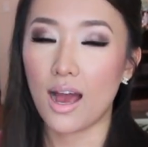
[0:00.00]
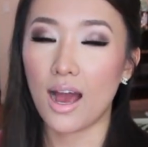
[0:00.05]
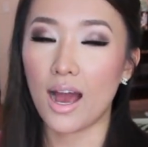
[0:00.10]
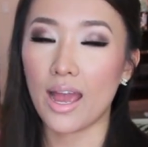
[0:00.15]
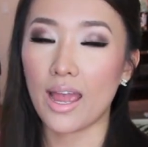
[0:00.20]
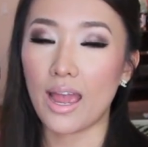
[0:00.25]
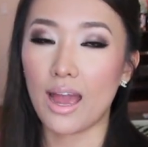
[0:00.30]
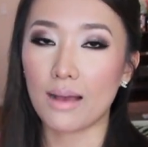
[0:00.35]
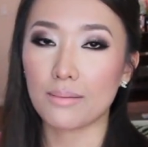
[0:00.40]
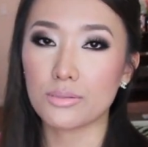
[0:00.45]

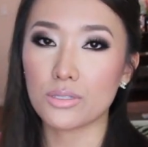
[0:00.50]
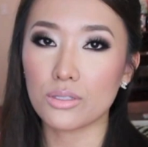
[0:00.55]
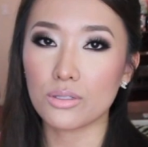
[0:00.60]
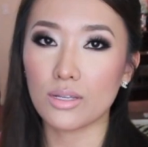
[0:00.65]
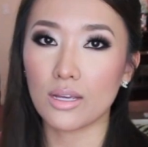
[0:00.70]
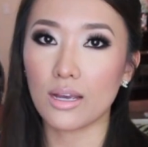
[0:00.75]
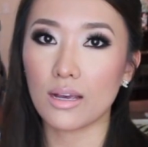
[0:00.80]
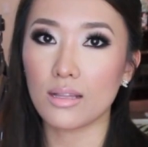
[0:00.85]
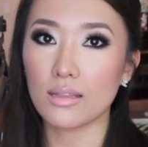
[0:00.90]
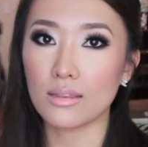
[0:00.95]
I
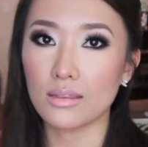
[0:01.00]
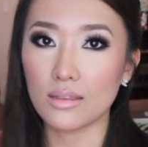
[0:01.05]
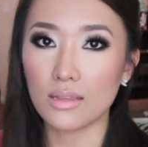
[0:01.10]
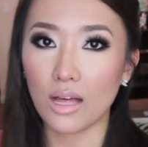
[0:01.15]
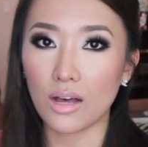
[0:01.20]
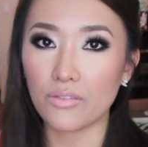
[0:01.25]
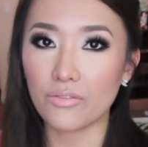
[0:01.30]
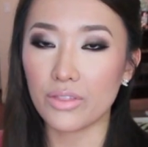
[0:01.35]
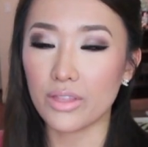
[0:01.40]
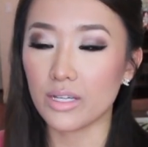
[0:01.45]
absolutely
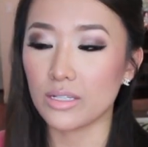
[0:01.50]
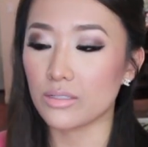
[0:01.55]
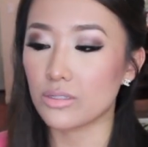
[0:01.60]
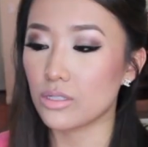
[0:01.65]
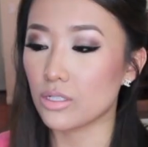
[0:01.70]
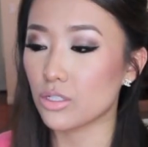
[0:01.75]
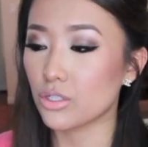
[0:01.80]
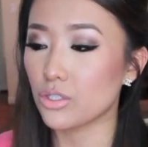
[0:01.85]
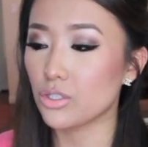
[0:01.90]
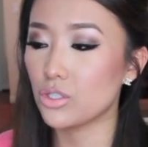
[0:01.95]
love these.
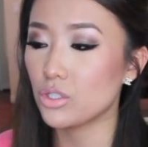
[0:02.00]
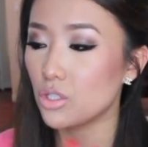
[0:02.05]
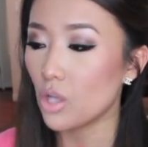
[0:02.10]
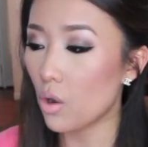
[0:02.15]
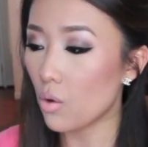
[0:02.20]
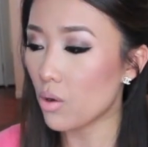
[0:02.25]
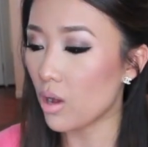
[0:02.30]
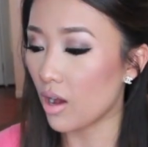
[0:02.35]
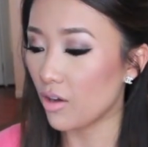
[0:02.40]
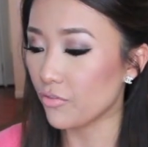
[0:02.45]
They're
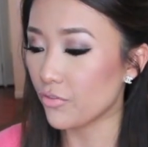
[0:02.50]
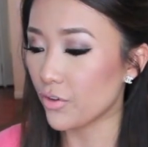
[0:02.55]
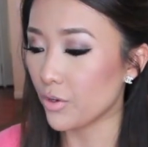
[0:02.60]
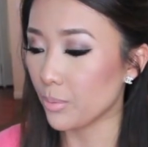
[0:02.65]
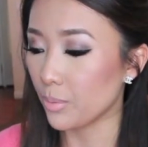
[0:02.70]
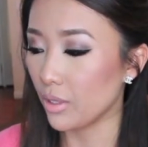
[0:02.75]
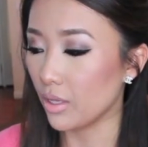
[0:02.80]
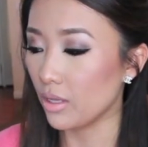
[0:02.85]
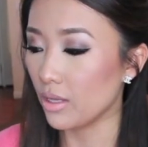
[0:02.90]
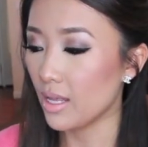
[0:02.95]
so
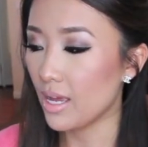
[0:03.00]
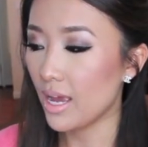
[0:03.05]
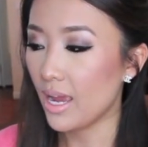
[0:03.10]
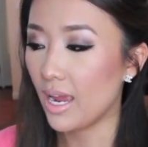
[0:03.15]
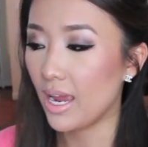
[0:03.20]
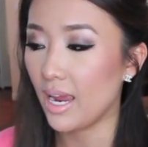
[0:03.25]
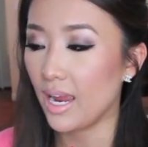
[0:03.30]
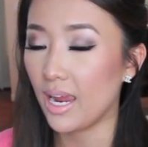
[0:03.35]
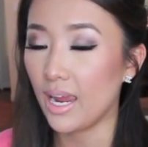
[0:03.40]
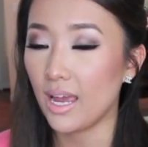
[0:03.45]
comfortable,
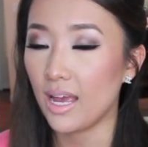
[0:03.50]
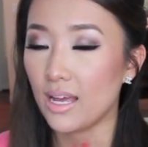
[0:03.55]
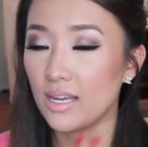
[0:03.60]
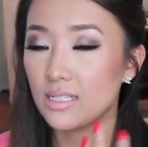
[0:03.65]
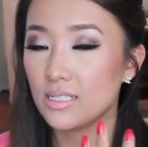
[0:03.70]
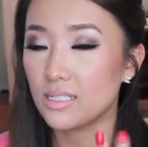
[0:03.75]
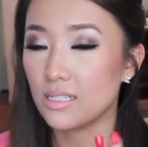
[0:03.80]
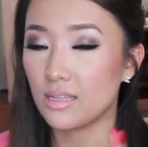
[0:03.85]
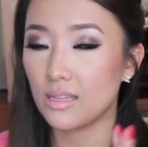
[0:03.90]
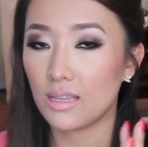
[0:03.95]

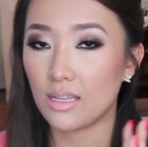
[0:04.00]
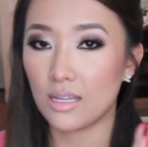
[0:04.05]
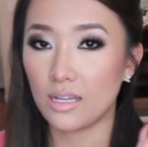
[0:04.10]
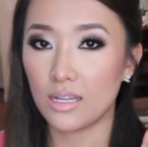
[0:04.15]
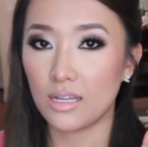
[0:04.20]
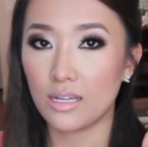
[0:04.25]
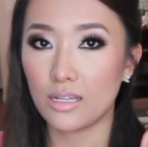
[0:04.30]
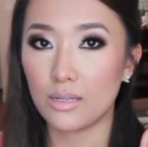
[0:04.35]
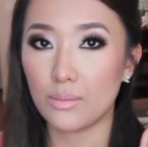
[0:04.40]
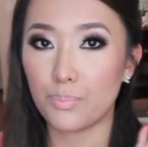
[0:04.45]
and
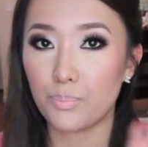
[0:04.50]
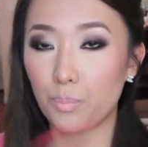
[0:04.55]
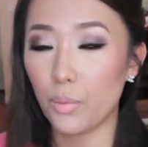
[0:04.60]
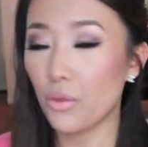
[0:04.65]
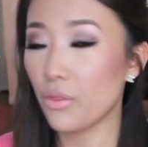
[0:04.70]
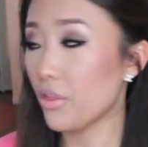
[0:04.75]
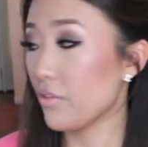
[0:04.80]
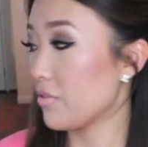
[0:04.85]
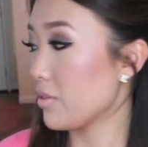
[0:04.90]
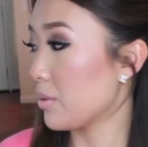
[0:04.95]
the
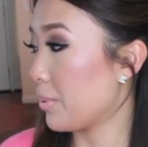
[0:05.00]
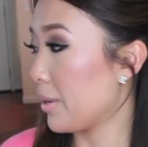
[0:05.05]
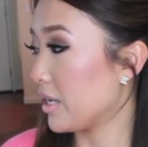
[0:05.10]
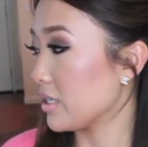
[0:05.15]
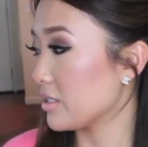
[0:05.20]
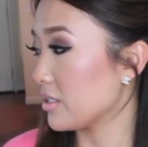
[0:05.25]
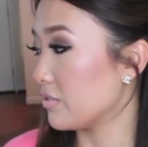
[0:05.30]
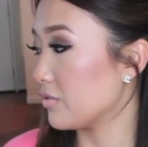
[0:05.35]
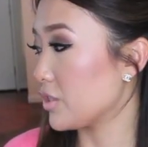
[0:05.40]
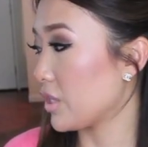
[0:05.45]
both of the
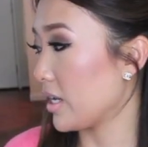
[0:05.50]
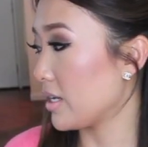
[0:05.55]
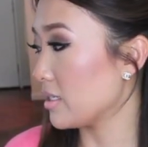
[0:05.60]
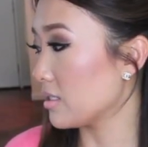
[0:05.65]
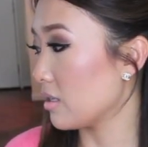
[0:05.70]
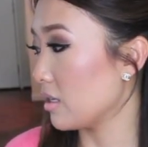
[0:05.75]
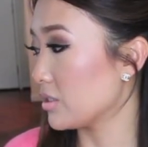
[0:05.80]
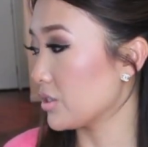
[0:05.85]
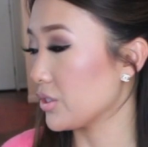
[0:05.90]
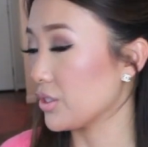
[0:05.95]
pairs of
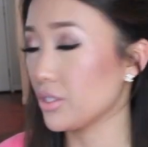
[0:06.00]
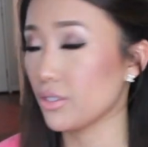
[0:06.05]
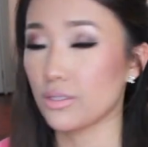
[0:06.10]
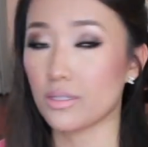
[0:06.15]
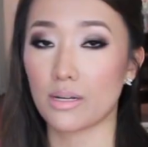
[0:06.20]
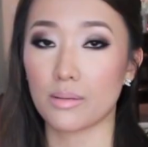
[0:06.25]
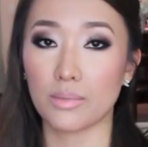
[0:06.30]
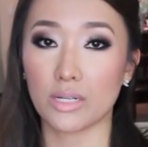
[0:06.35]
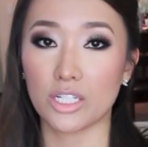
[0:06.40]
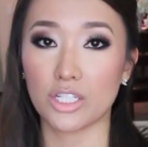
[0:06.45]
Chinese Laundry shoes
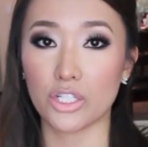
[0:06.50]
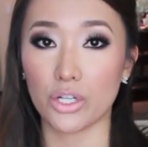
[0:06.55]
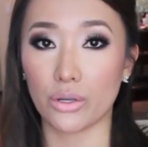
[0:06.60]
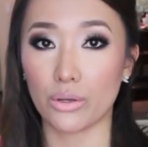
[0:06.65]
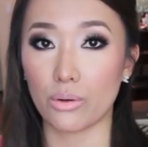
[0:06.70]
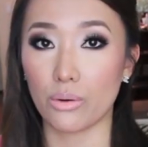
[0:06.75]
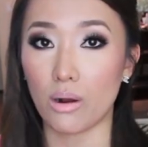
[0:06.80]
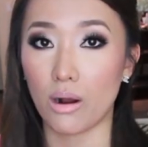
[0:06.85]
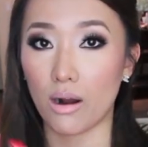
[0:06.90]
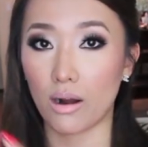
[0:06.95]
that I'm going to show
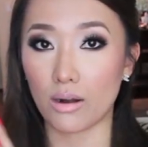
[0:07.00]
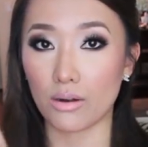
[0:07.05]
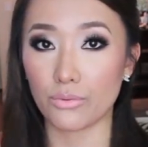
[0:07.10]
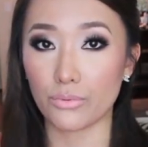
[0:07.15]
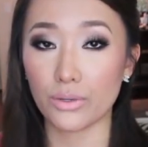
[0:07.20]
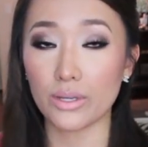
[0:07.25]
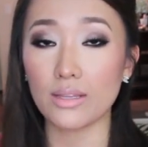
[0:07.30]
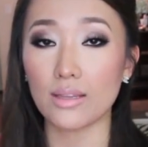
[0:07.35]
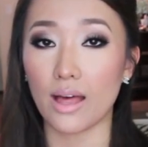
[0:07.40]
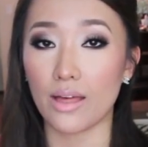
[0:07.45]
you are
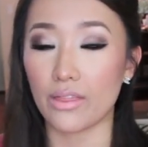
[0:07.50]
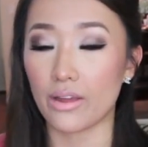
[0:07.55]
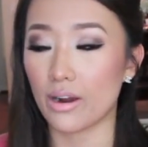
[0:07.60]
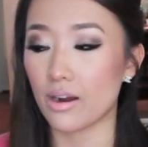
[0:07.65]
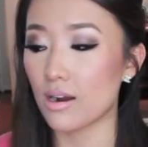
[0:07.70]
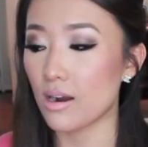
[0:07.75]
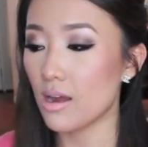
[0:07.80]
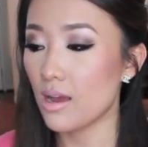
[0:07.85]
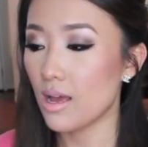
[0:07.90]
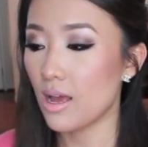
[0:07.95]
real
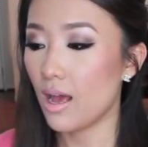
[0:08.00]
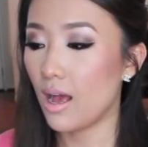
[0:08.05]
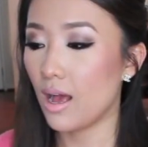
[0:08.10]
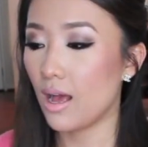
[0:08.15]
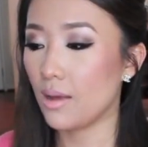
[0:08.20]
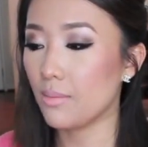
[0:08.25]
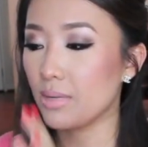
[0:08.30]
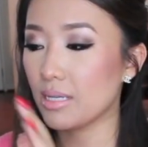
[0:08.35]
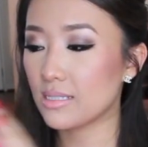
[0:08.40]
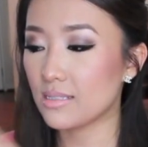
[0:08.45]
leather.
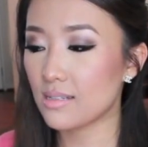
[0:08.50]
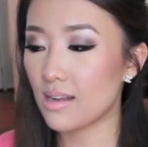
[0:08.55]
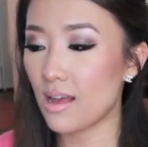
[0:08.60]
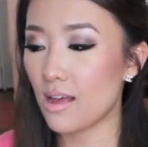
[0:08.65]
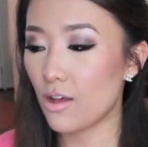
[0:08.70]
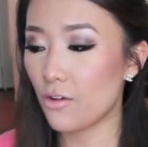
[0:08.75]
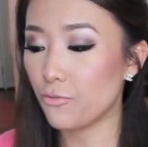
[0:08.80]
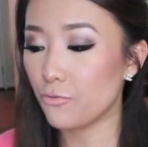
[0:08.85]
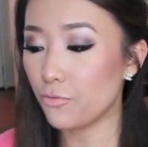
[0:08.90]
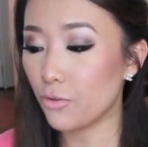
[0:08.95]
Um, it's
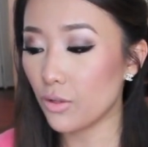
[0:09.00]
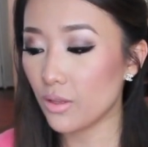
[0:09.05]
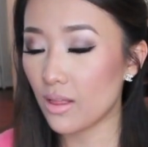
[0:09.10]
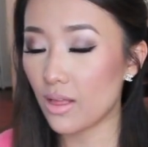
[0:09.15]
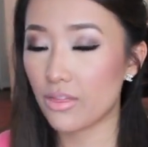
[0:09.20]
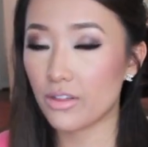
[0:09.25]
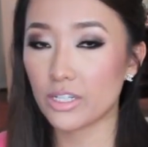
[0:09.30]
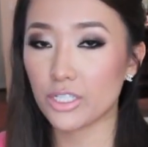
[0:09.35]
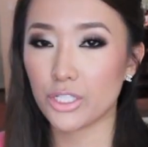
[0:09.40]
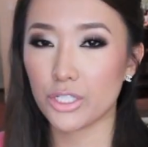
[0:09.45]
not a full
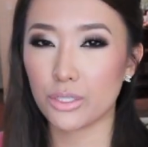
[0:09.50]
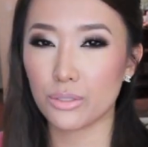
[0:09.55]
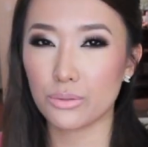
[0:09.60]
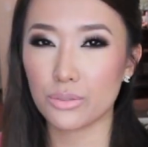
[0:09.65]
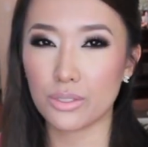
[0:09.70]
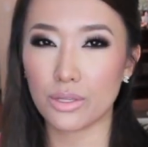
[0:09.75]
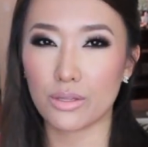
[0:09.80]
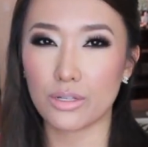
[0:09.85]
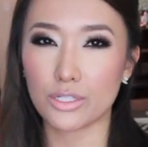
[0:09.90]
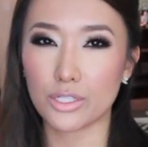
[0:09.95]
leather shoe,
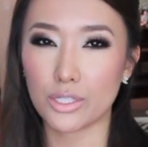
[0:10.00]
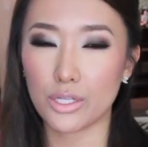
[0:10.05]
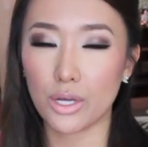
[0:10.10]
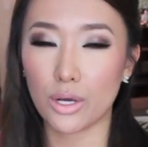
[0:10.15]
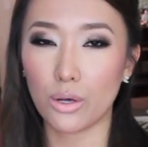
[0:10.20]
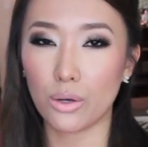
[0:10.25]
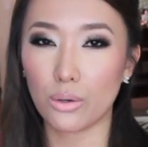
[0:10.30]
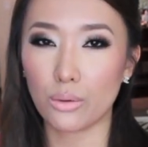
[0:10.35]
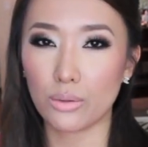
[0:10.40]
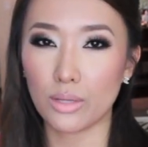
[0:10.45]
so there's
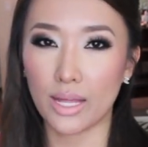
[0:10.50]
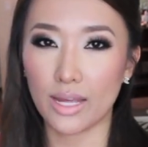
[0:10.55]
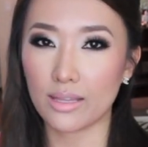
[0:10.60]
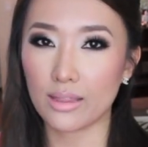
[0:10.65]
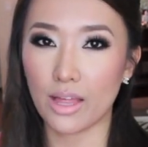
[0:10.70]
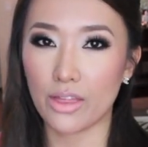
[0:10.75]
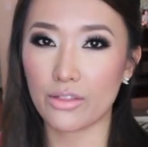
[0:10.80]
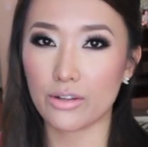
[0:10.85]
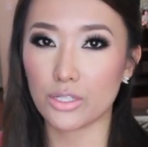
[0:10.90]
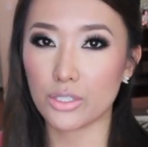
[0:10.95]
no like
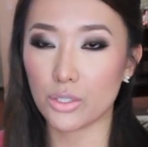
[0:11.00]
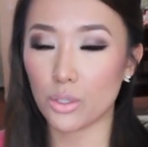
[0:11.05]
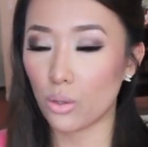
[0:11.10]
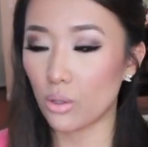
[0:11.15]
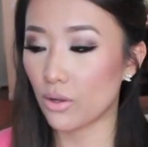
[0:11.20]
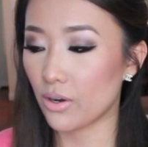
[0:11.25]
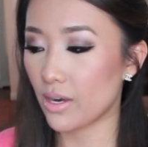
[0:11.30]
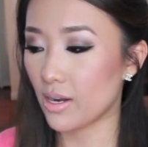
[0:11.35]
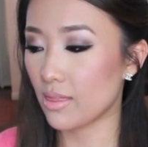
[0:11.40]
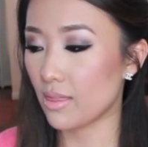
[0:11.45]
leather
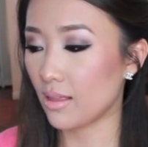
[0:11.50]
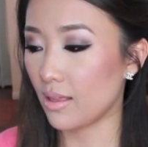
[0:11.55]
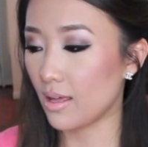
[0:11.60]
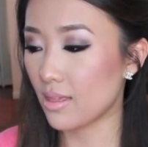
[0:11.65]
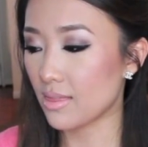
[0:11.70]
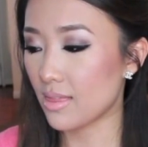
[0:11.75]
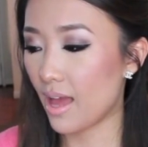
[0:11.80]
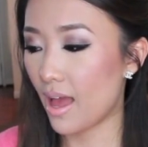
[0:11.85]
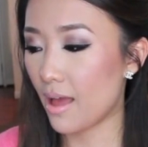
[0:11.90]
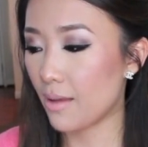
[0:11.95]
sole or anything
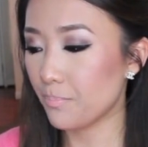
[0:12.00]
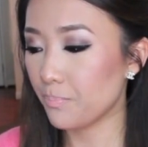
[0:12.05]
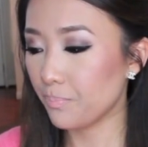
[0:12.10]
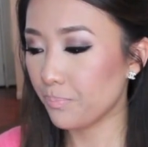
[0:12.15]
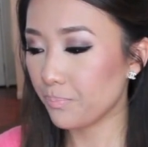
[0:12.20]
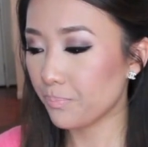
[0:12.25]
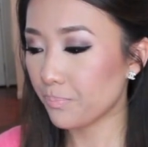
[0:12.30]
like that,